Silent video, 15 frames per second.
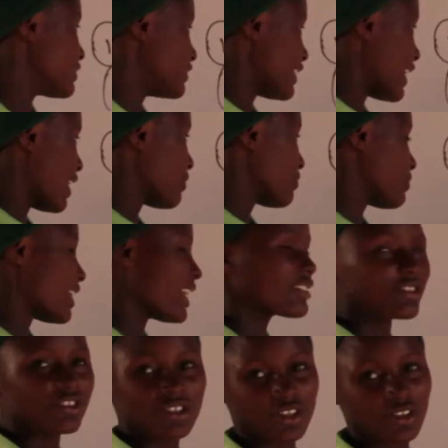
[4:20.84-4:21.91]
Now
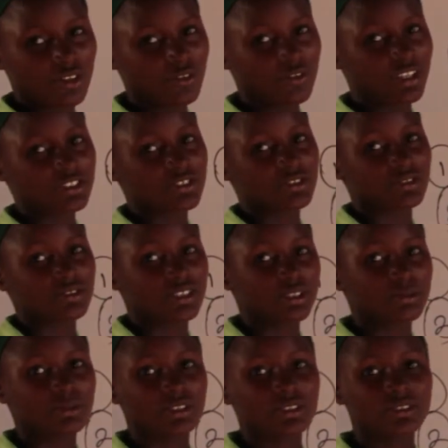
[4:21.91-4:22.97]
let's go over to drama.